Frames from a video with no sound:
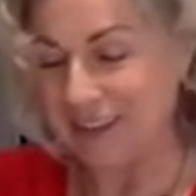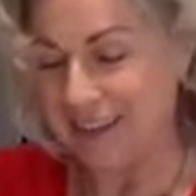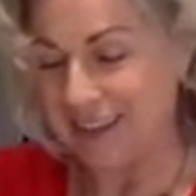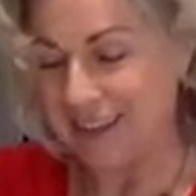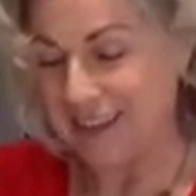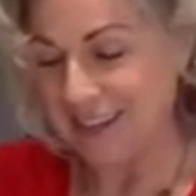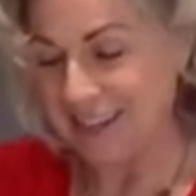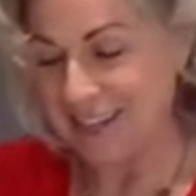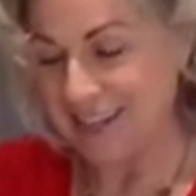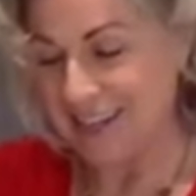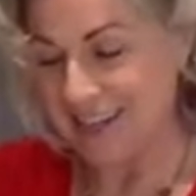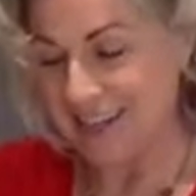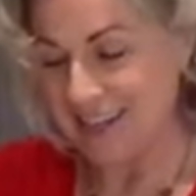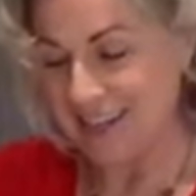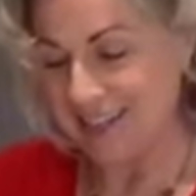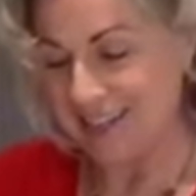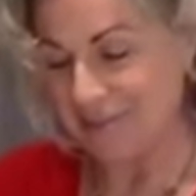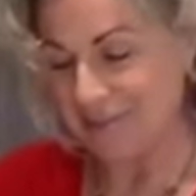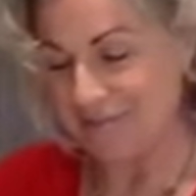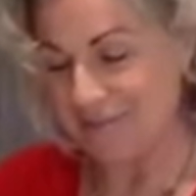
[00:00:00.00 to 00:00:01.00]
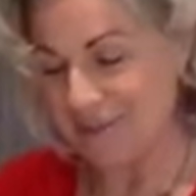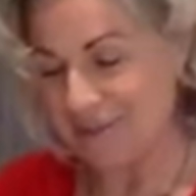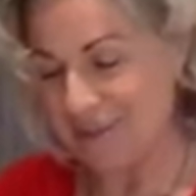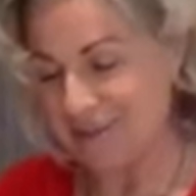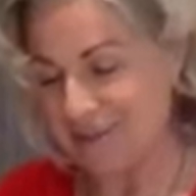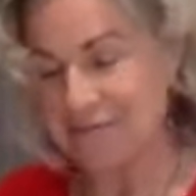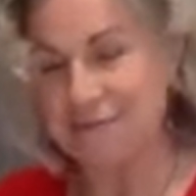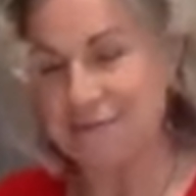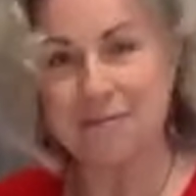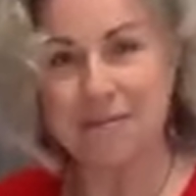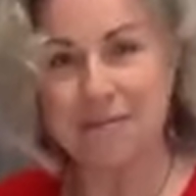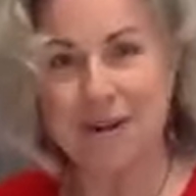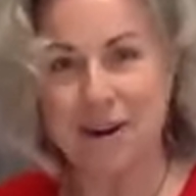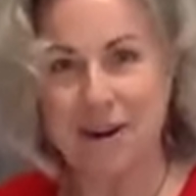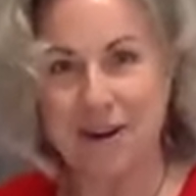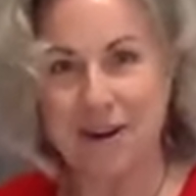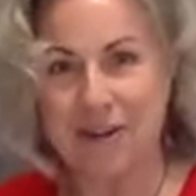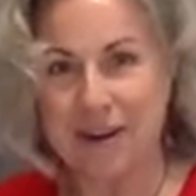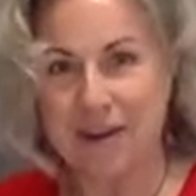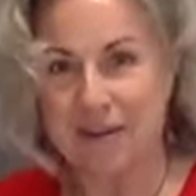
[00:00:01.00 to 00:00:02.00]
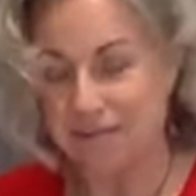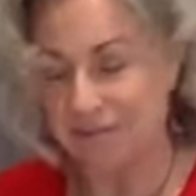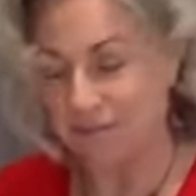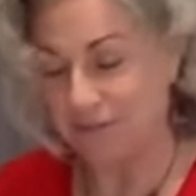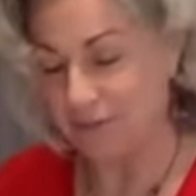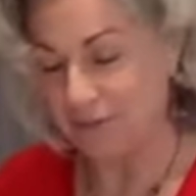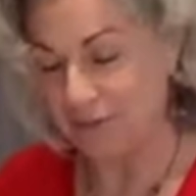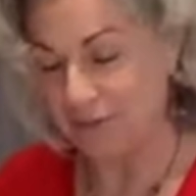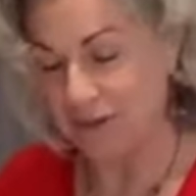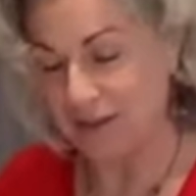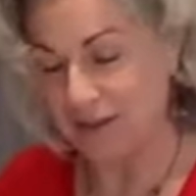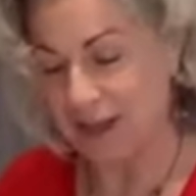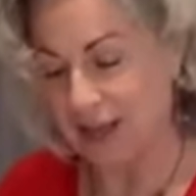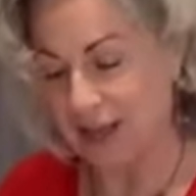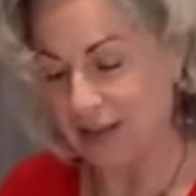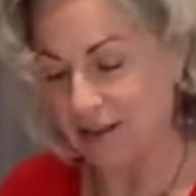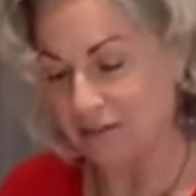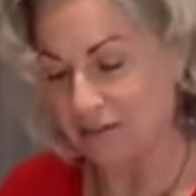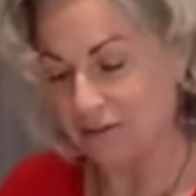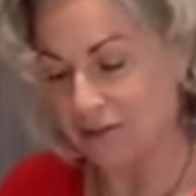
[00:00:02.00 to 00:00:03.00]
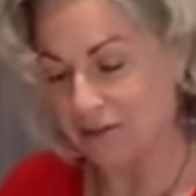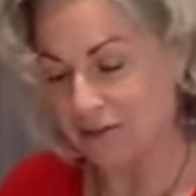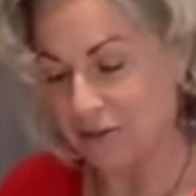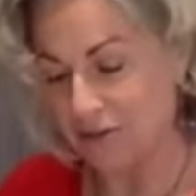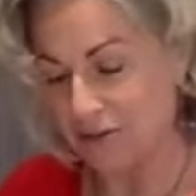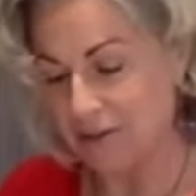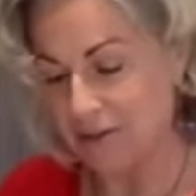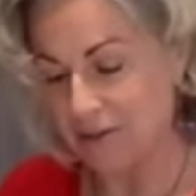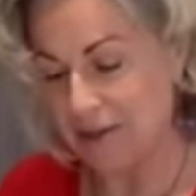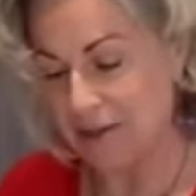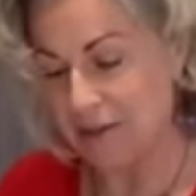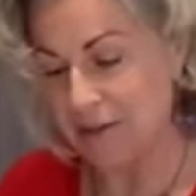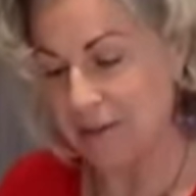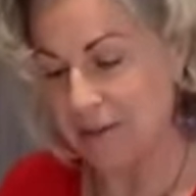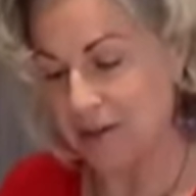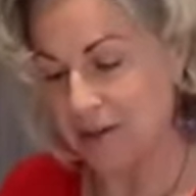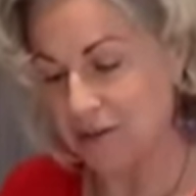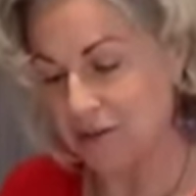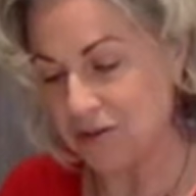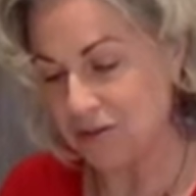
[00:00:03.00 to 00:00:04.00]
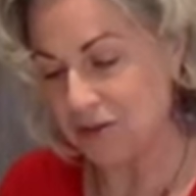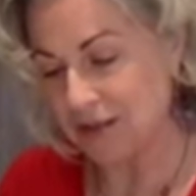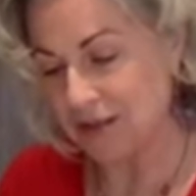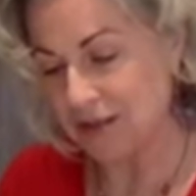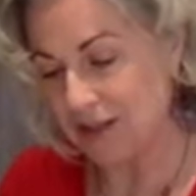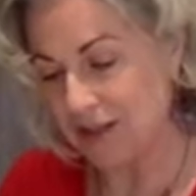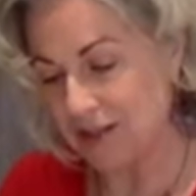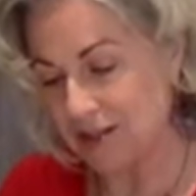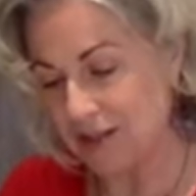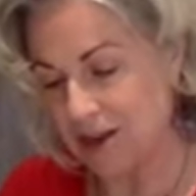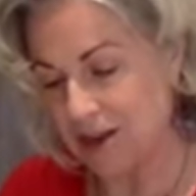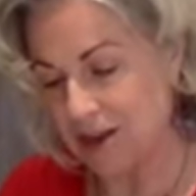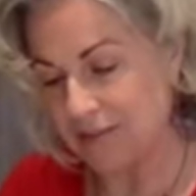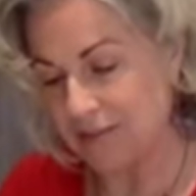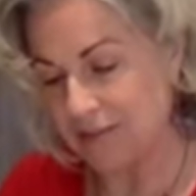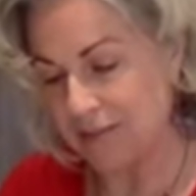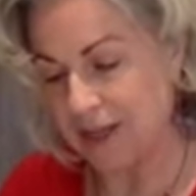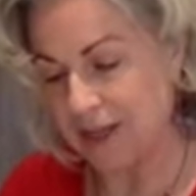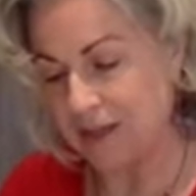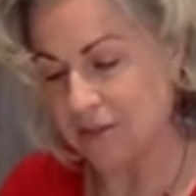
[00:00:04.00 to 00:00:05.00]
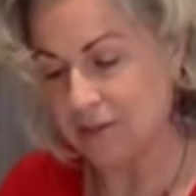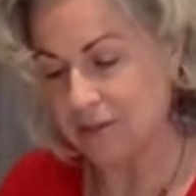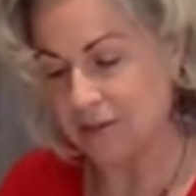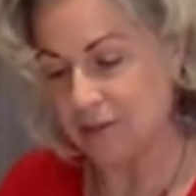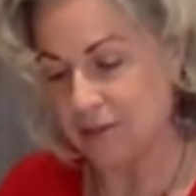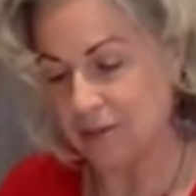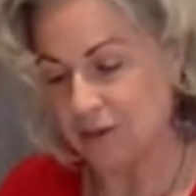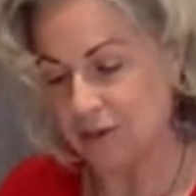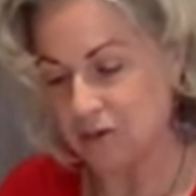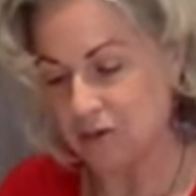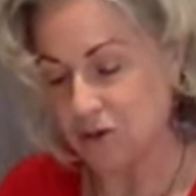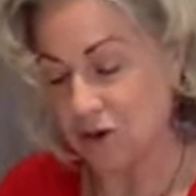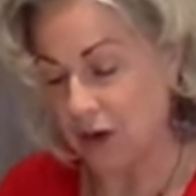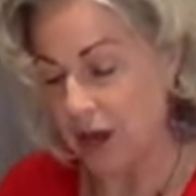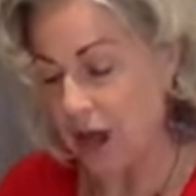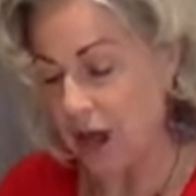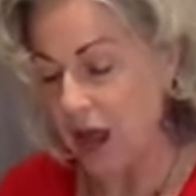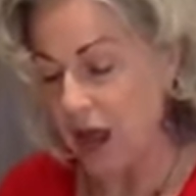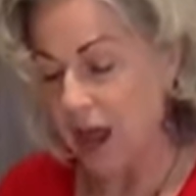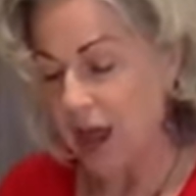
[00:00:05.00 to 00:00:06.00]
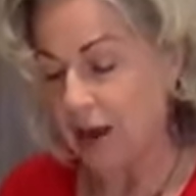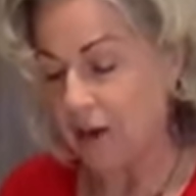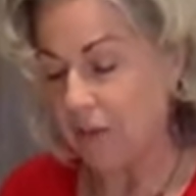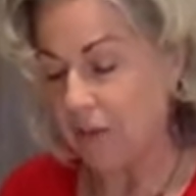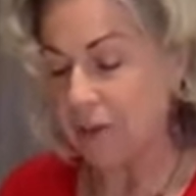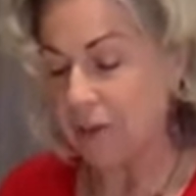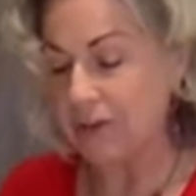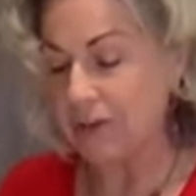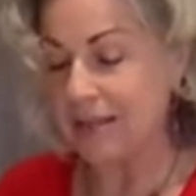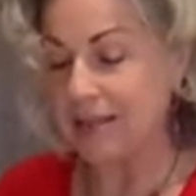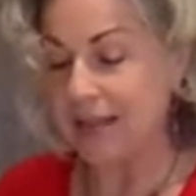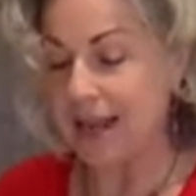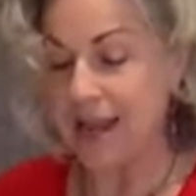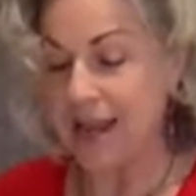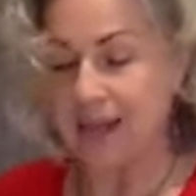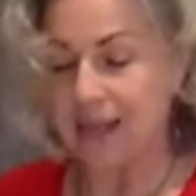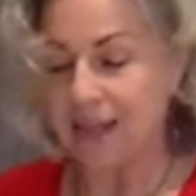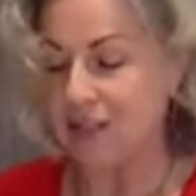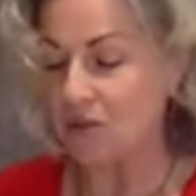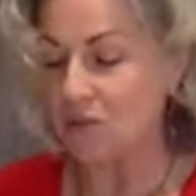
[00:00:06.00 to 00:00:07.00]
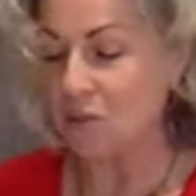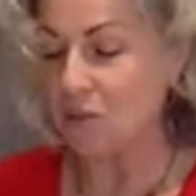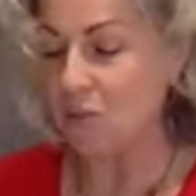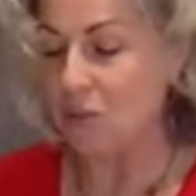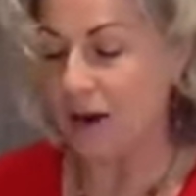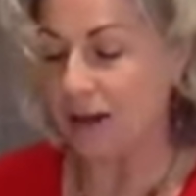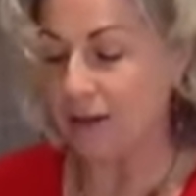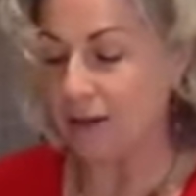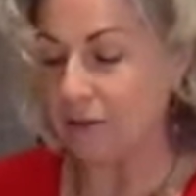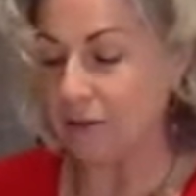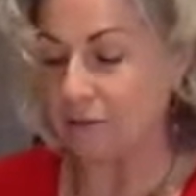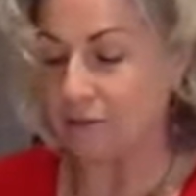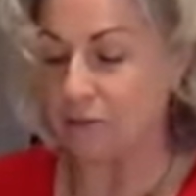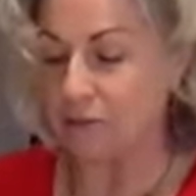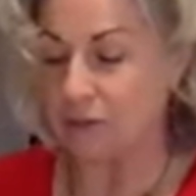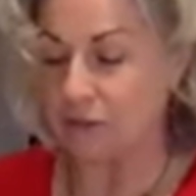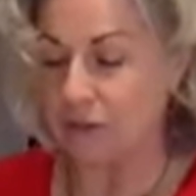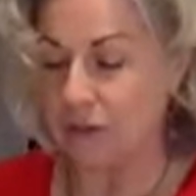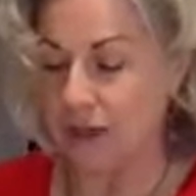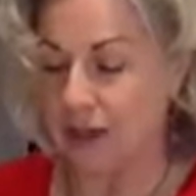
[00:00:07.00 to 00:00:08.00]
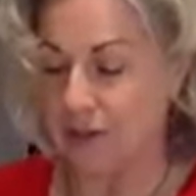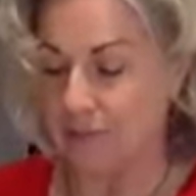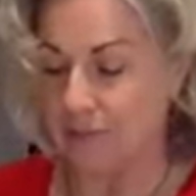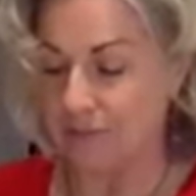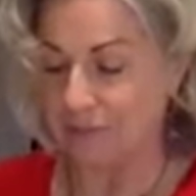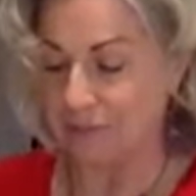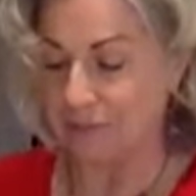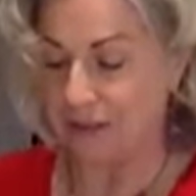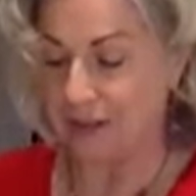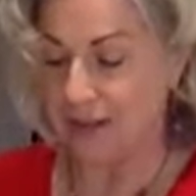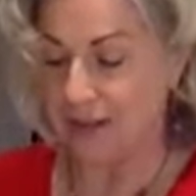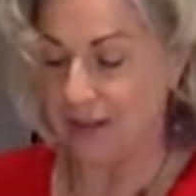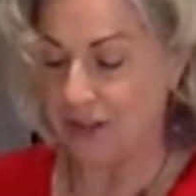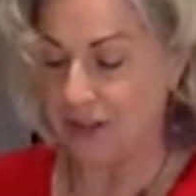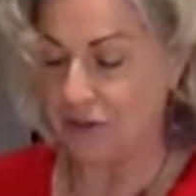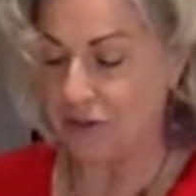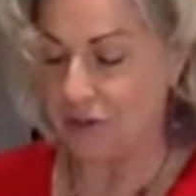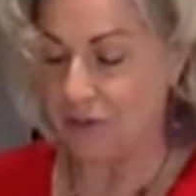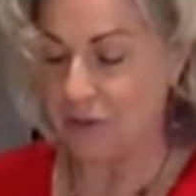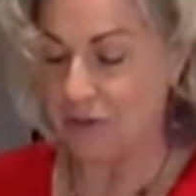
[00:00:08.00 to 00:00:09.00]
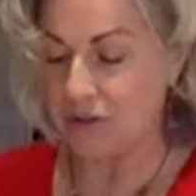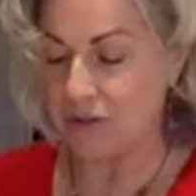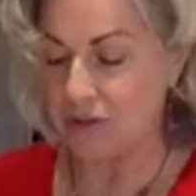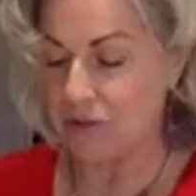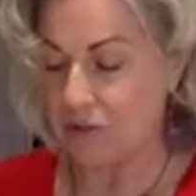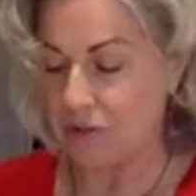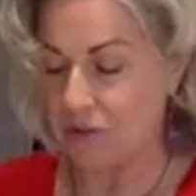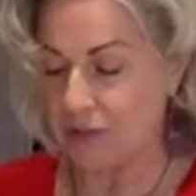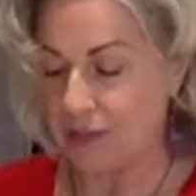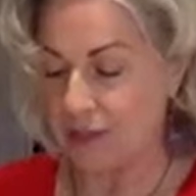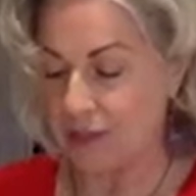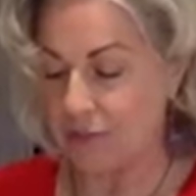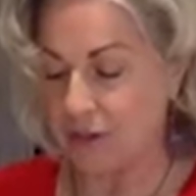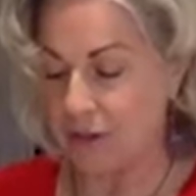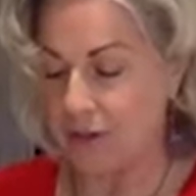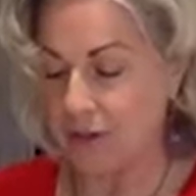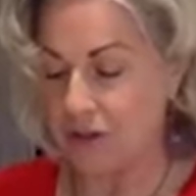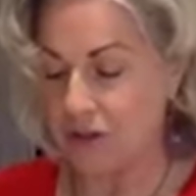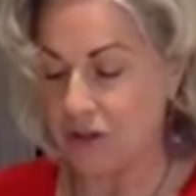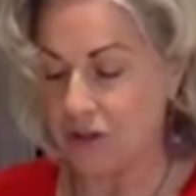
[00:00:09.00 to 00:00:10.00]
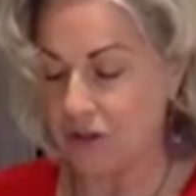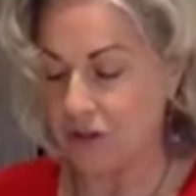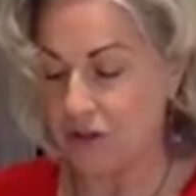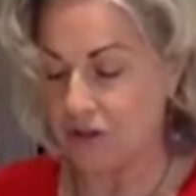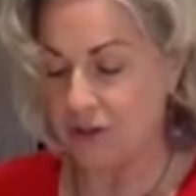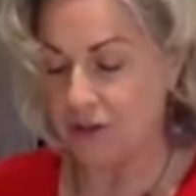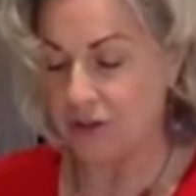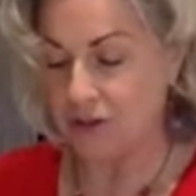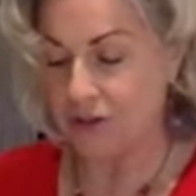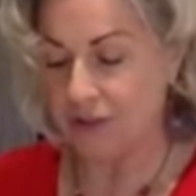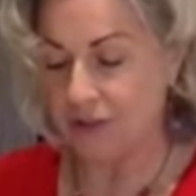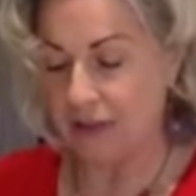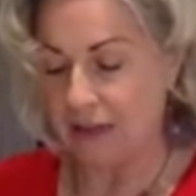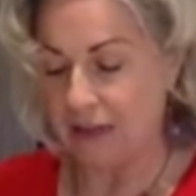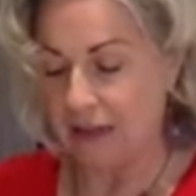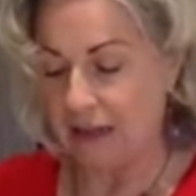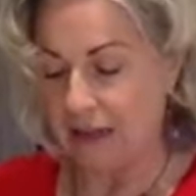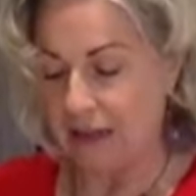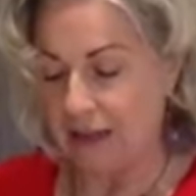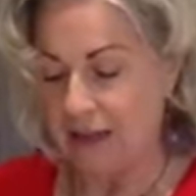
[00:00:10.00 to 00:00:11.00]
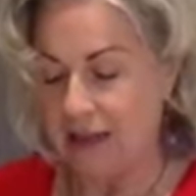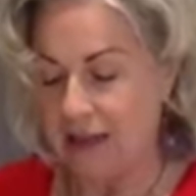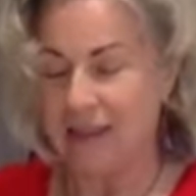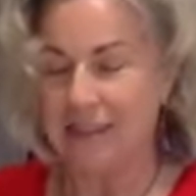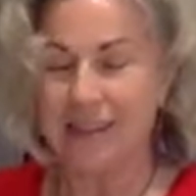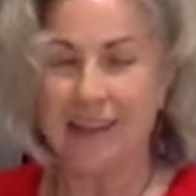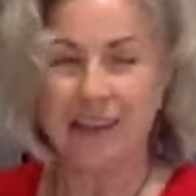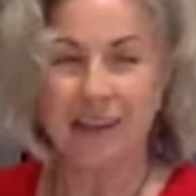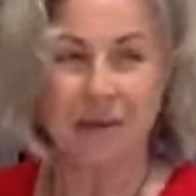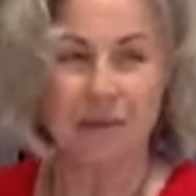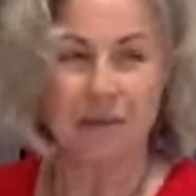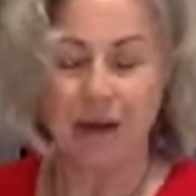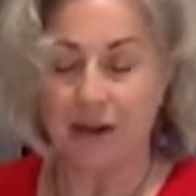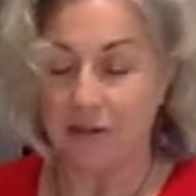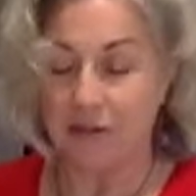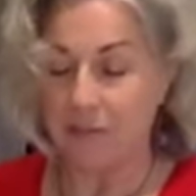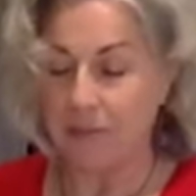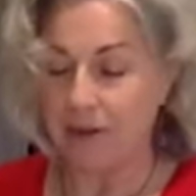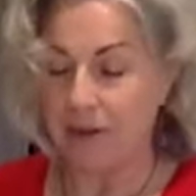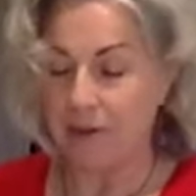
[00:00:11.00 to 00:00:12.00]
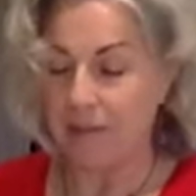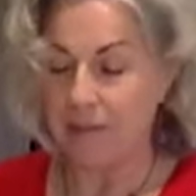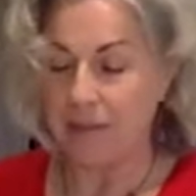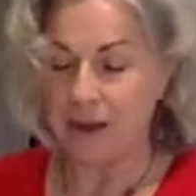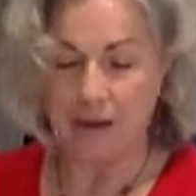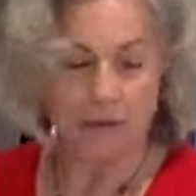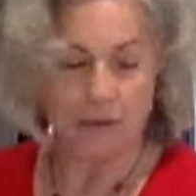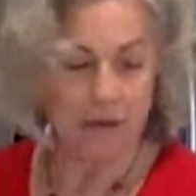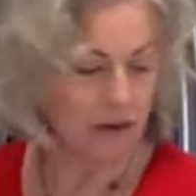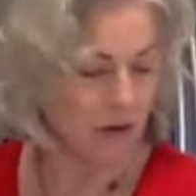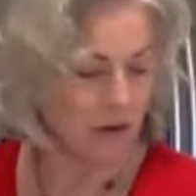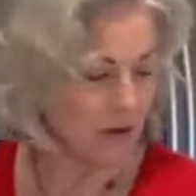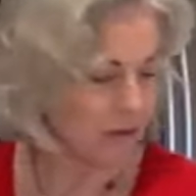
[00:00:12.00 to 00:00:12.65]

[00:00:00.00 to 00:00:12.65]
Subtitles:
attending a wonderful program with Kendall, who was my mentor at that time, Kendall Somerville. And we were staying at this wonderful luxury resort somewhere in Tucson. I think it might have been a Marriott